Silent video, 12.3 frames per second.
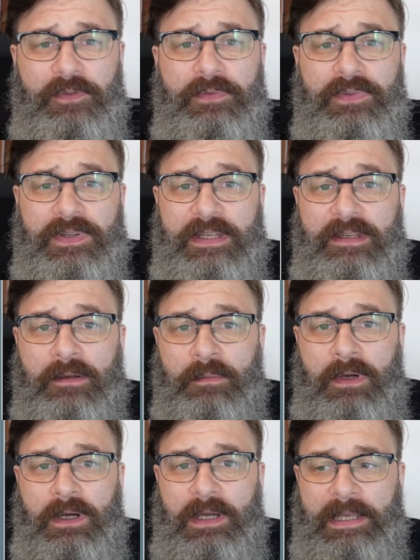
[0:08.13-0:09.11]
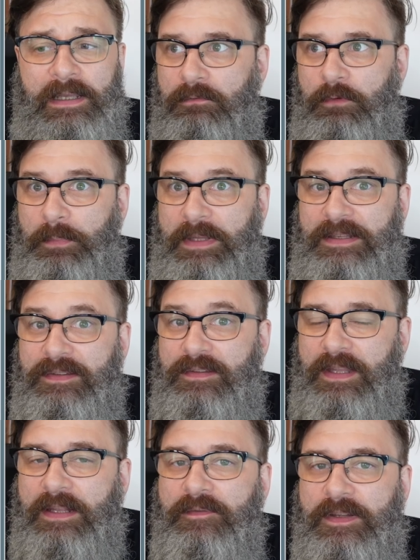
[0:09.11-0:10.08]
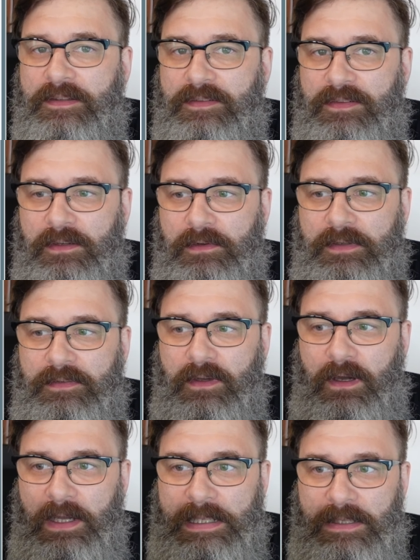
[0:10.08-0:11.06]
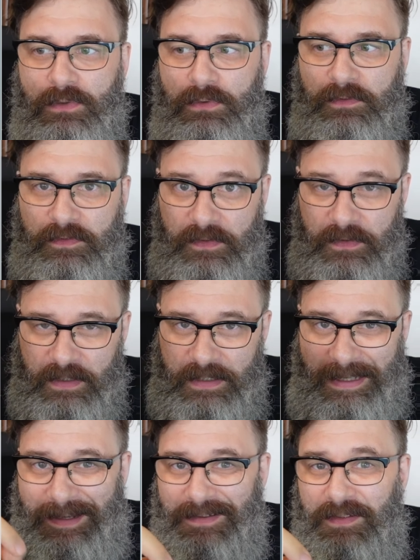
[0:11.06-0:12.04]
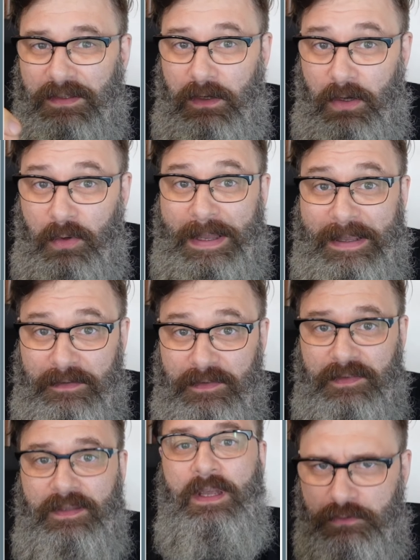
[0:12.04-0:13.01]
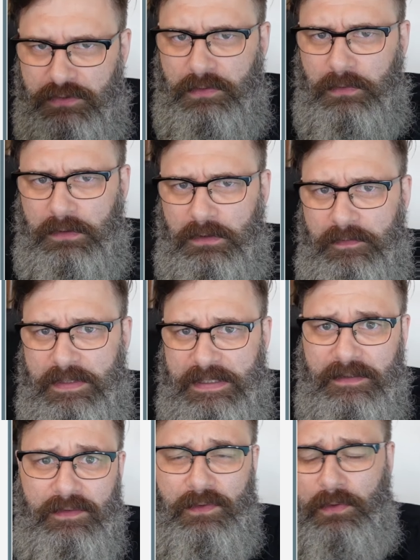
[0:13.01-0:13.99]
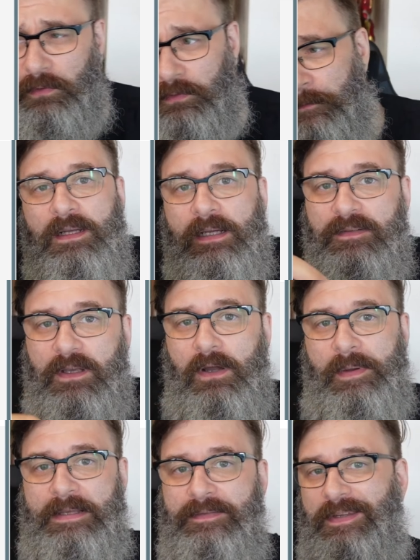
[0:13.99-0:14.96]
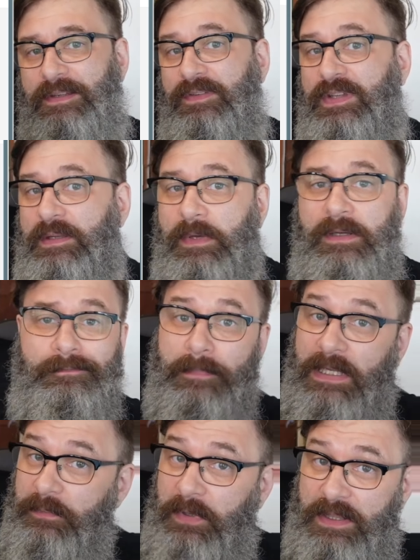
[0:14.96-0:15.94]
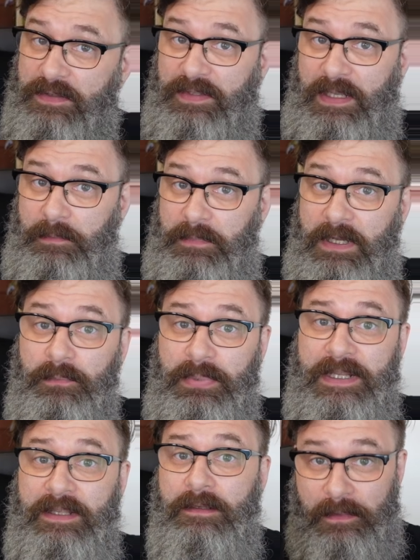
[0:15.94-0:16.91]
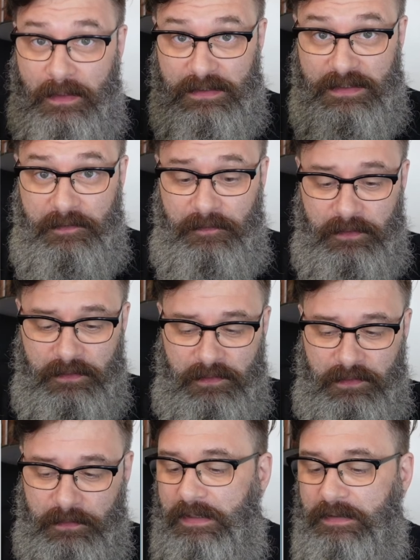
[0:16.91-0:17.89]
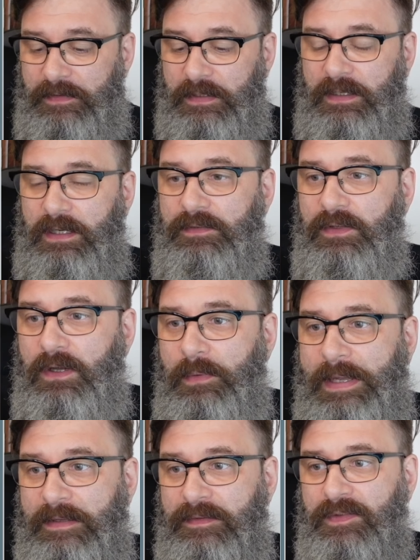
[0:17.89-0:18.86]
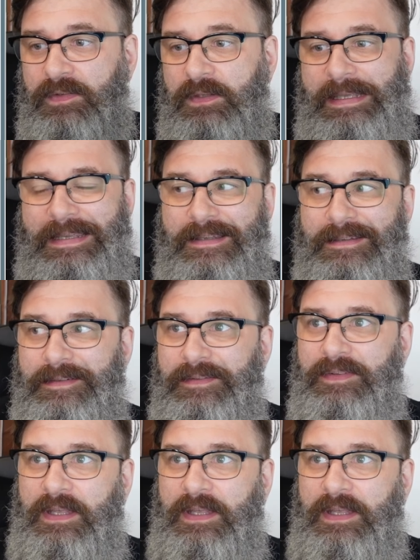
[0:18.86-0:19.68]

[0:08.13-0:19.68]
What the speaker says: you've seen my Replace Netflix series, I used the Casa OS to do a lot of the installs. Casa OS and Zima, made by the same company. The difference is that Casa OS is